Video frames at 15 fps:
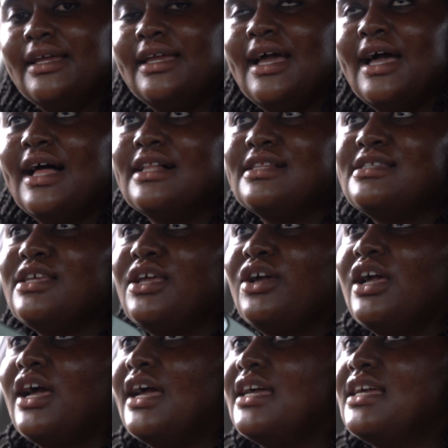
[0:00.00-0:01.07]
Yeah, I'll see you
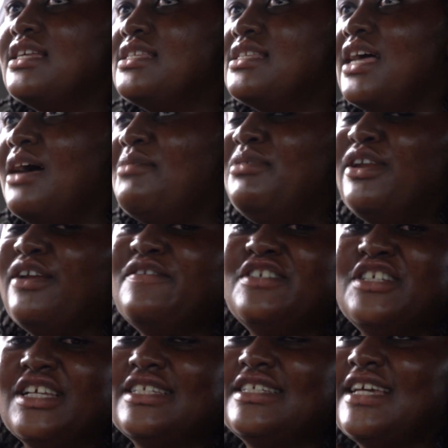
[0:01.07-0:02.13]
guys. A bit of
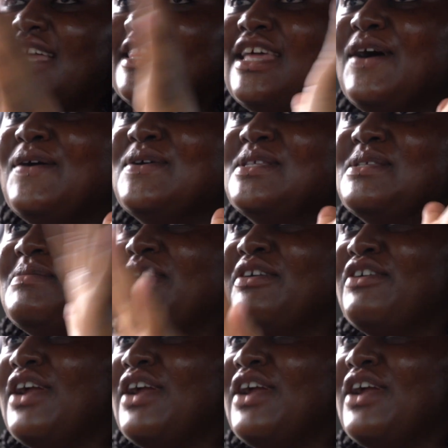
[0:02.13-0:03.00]
chit chat, that was me